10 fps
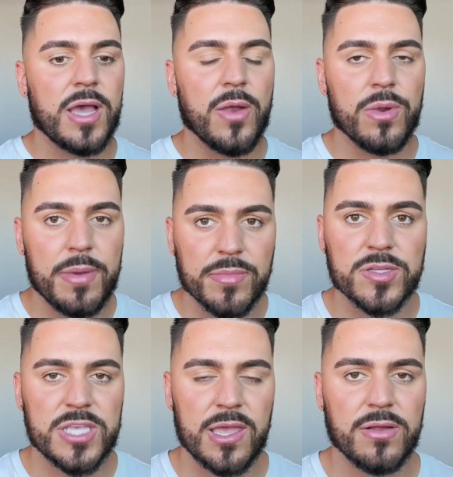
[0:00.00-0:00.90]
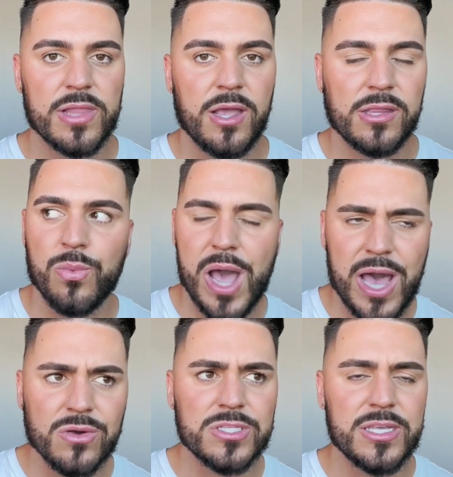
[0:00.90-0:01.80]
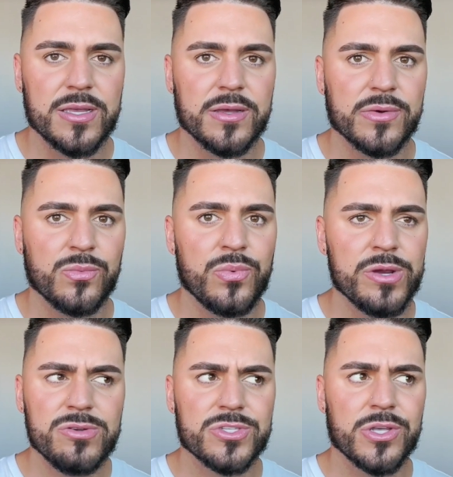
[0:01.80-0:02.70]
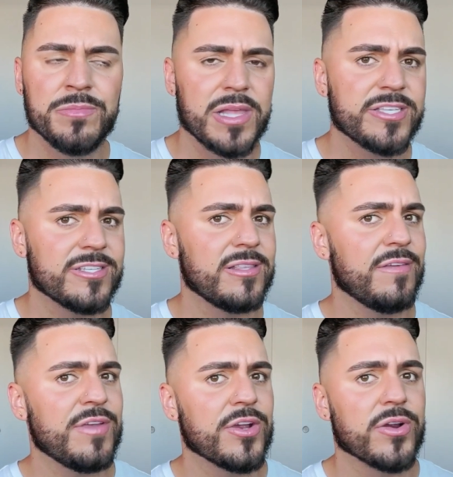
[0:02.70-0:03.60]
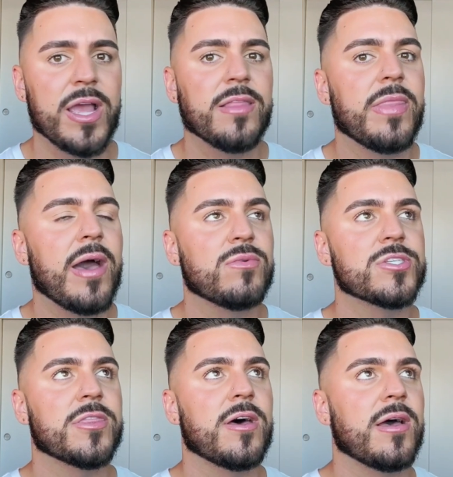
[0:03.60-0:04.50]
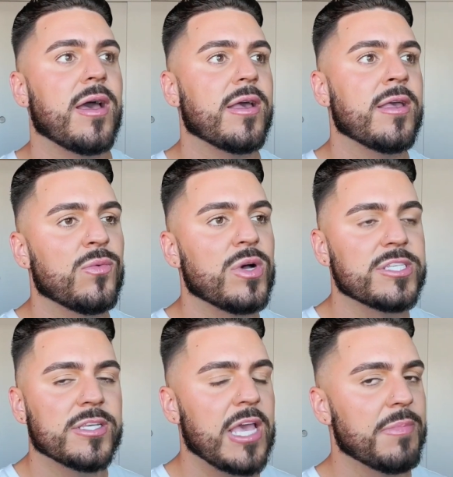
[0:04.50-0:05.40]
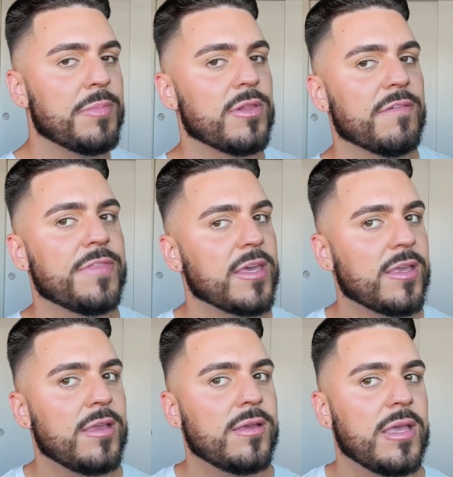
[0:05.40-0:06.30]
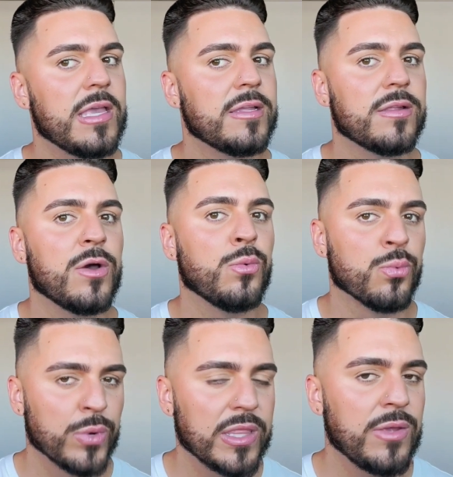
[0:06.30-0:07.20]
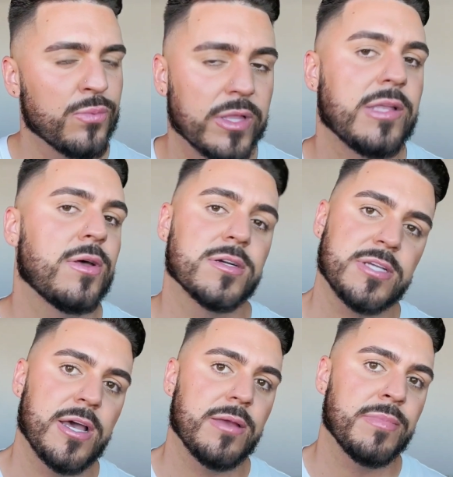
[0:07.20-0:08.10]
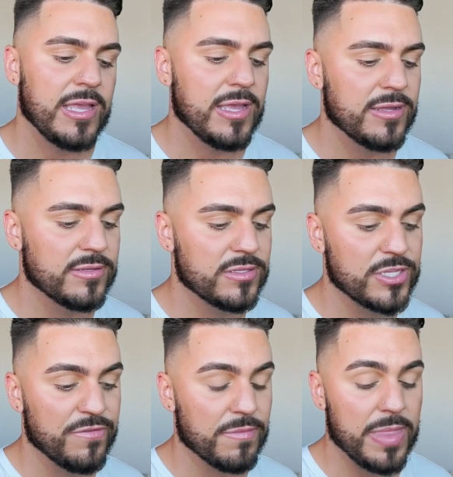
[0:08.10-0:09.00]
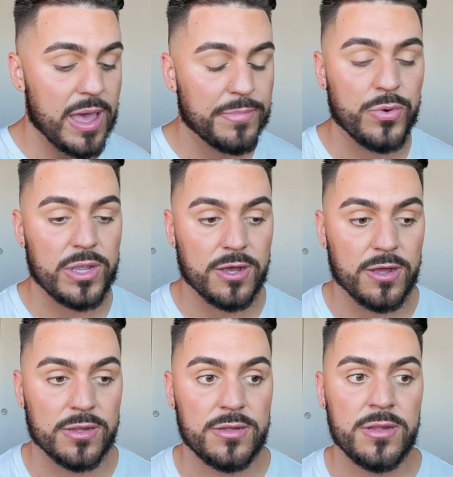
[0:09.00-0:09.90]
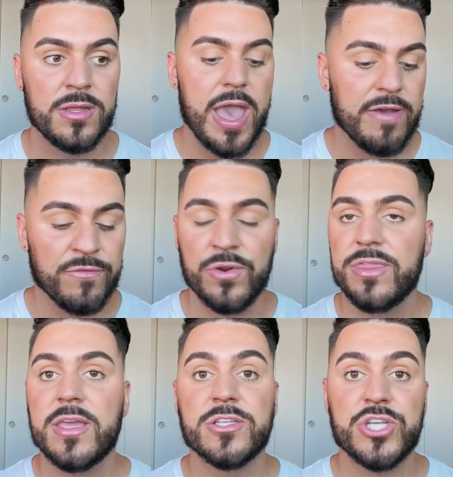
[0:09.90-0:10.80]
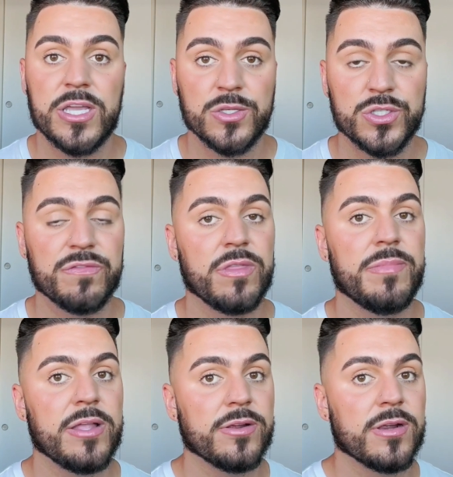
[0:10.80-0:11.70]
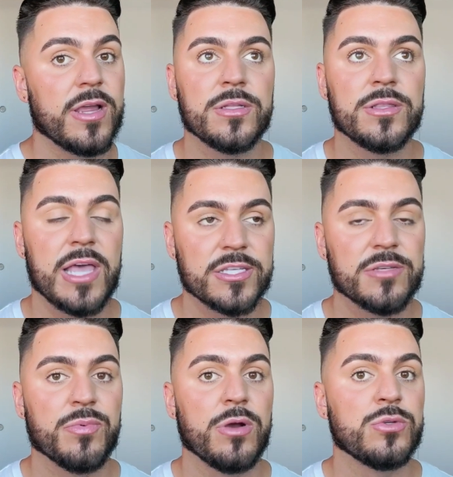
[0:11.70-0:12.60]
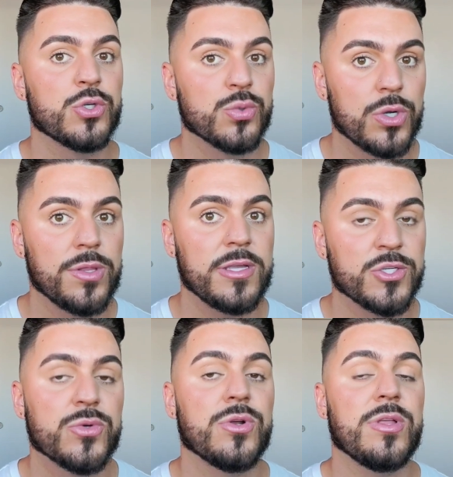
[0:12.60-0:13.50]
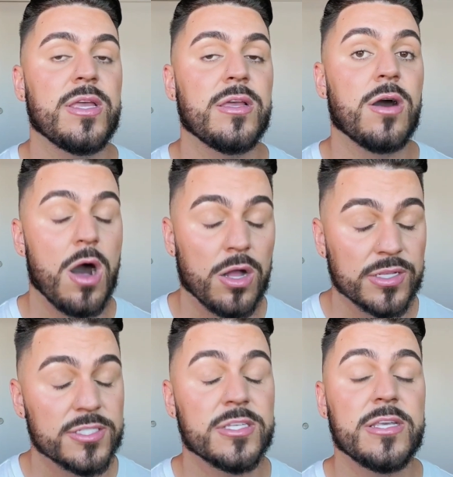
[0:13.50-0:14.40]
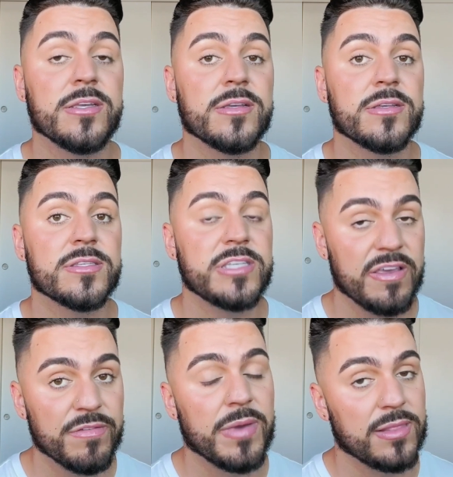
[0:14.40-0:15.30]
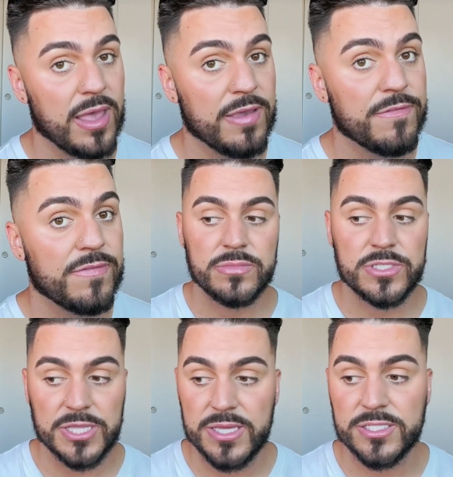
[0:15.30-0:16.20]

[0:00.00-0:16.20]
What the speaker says: I remember saying out loud like, wow, Dia, we're so blessed to live here, and that was a thought I wasn't capable of thinking in a really, really long time. And so from that point on, everything changed for the better. Lexapro truly, truly, honestly saved my life. To this